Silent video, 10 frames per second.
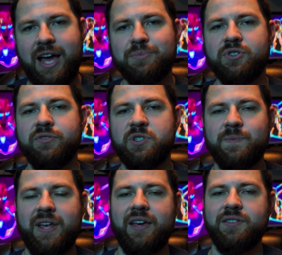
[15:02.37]
App Service
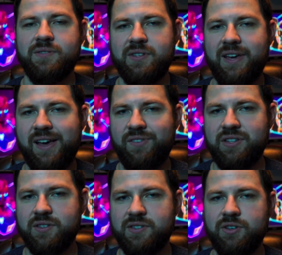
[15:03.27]
plans that have
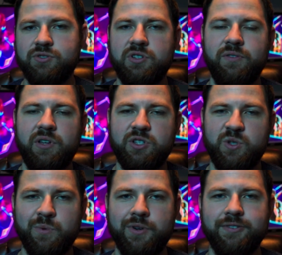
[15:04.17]
SSL certificate
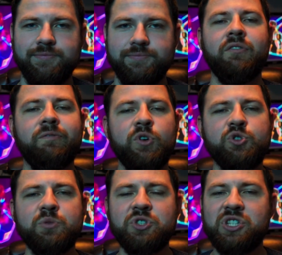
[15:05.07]
support.
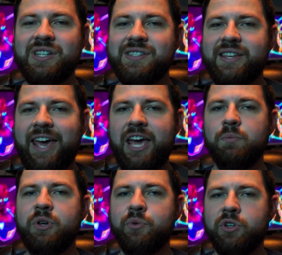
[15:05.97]
Virtual machines
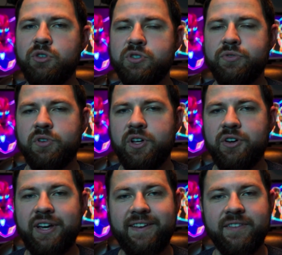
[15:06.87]
can be really useful
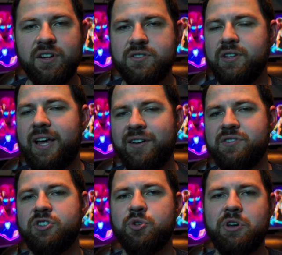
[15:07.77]
though, and there's a lot of
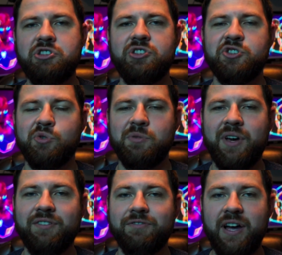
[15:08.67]
situations where you
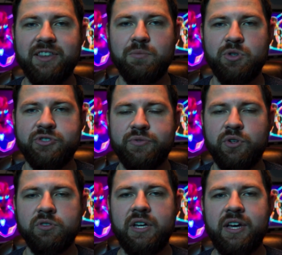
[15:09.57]
might find them
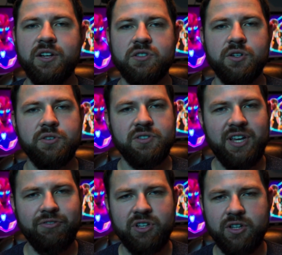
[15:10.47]
useful, so
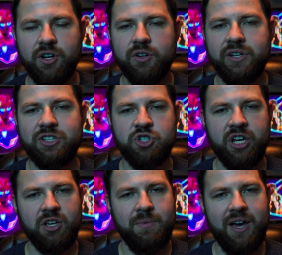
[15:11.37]
definitely go and
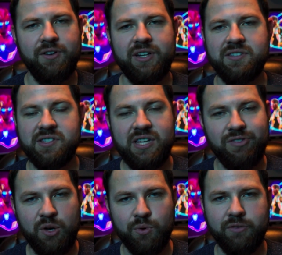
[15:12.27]
check them out and see
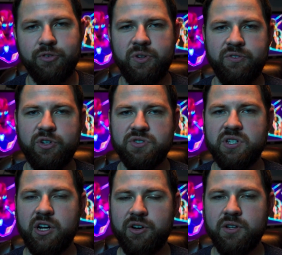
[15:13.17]
if they work for any of your
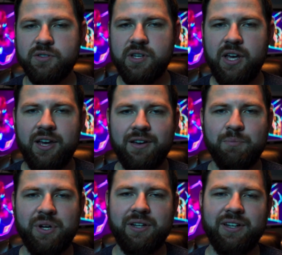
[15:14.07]
scenarios.
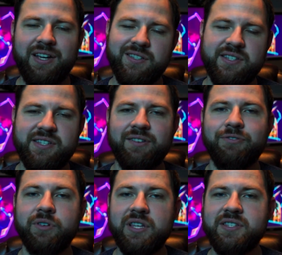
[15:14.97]
But as I said,
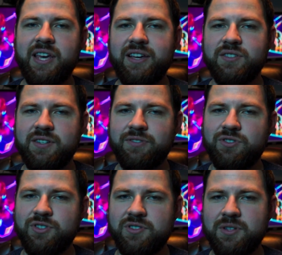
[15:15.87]
for this case, if
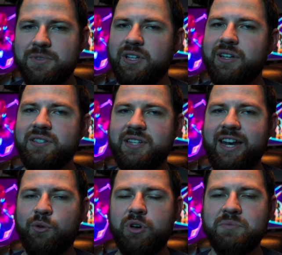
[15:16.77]
it's just something like a
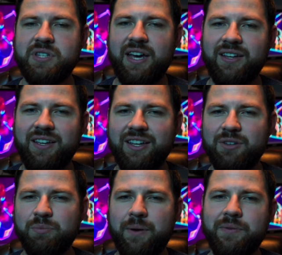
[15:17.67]
static website, it
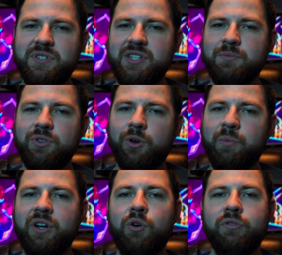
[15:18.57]
can probably seem a
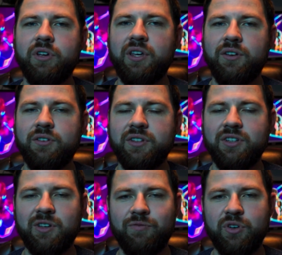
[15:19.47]
little bit overkill
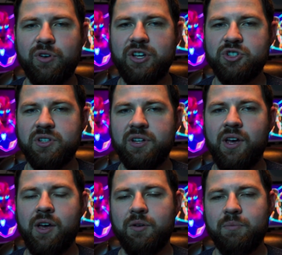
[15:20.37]
and the configuration
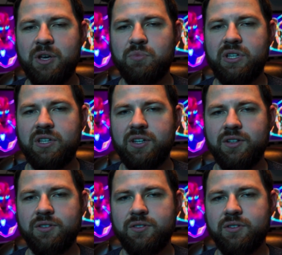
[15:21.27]
might be
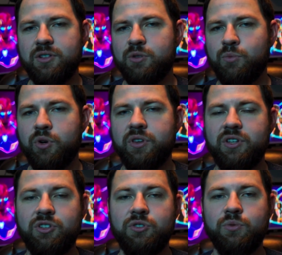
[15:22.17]
a little more
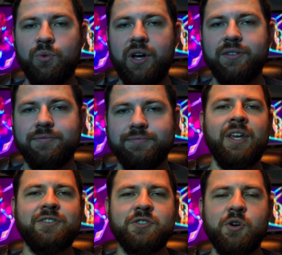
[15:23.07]
than you'd want.
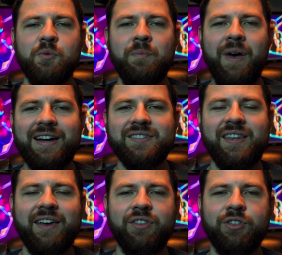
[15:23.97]
So back to
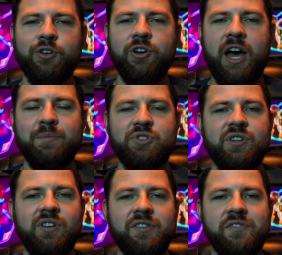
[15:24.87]
that third
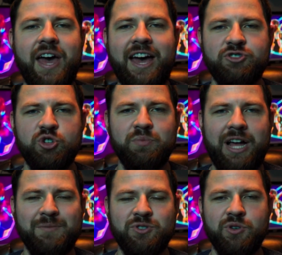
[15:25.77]
option of Azure
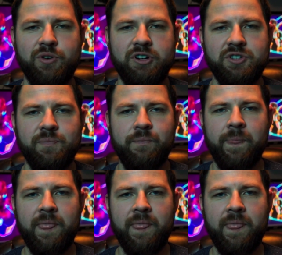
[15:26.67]
Blob Storage.